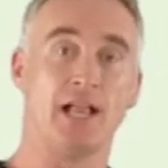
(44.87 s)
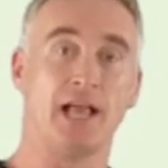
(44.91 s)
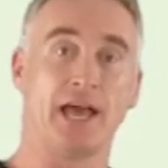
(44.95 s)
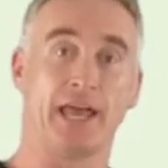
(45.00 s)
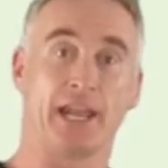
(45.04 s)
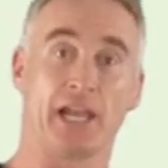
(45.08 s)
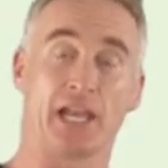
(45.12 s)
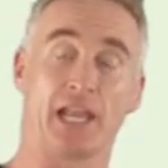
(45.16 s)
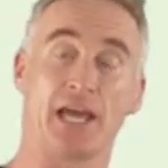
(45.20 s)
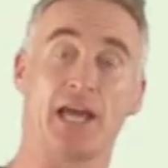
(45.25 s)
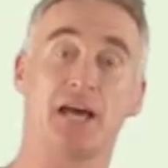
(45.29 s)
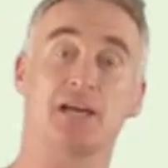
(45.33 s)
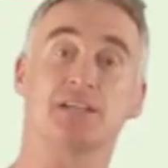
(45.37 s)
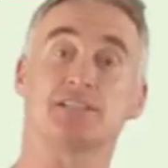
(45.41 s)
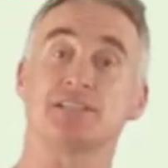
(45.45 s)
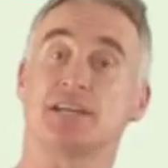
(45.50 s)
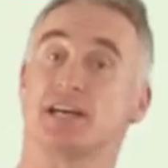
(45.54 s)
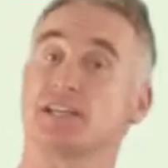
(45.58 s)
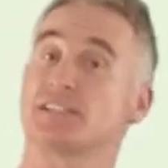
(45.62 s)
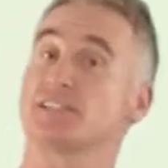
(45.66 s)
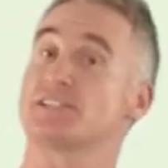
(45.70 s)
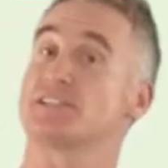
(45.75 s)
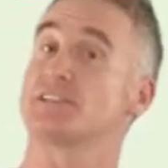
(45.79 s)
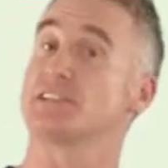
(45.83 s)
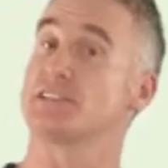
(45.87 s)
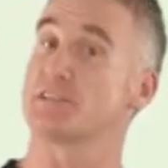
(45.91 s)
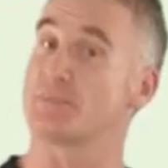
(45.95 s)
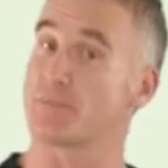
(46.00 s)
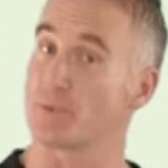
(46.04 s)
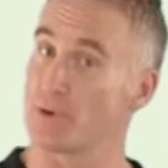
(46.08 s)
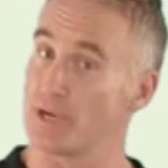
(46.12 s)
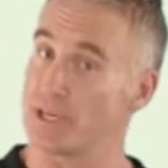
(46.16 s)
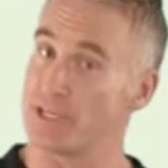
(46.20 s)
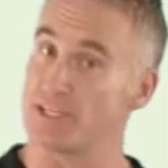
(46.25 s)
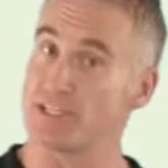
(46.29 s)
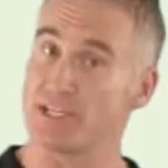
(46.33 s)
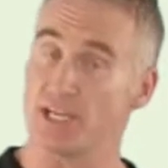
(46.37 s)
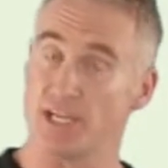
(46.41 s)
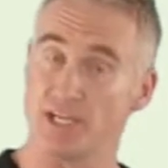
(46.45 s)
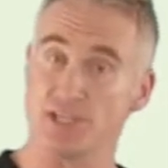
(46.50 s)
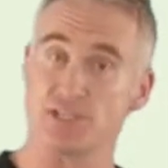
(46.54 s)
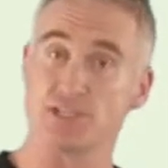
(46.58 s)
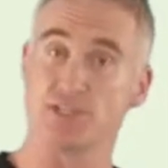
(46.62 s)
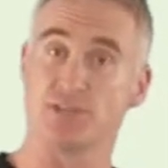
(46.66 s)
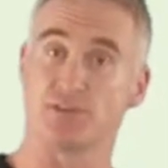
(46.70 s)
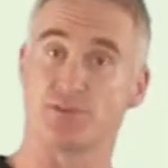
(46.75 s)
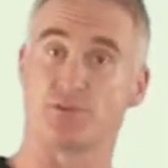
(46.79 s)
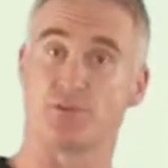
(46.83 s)
and allows us to spread
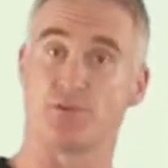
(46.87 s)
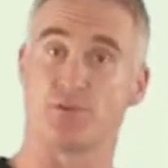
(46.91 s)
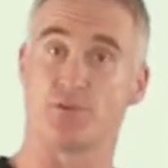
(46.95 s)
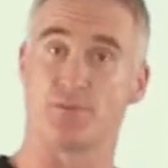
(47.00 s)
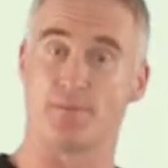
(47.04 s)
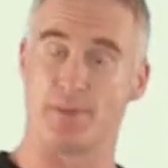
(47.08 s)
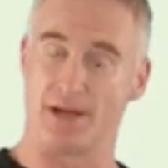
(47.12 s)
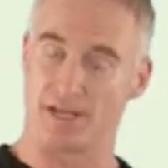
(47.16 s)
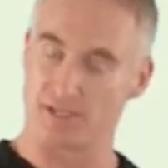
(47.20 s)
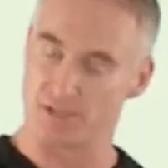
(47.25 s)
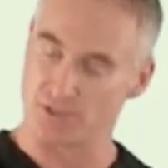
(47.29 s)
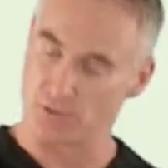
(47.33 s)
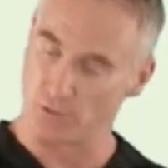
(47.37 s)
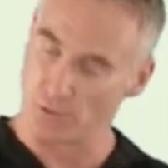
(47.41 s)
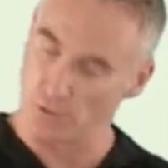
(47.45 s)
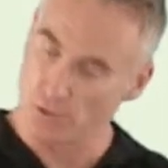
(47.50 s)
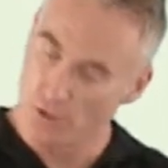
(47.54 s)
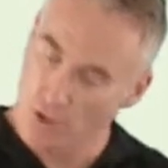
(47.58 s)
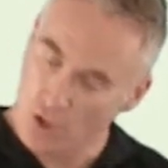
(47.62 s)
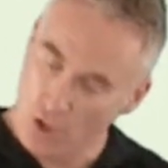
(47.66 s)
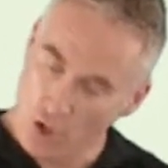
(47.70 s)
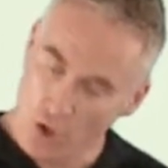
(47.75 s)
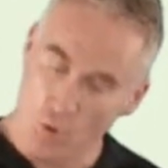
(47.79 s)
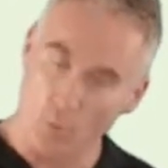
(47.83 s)
tension through the muscle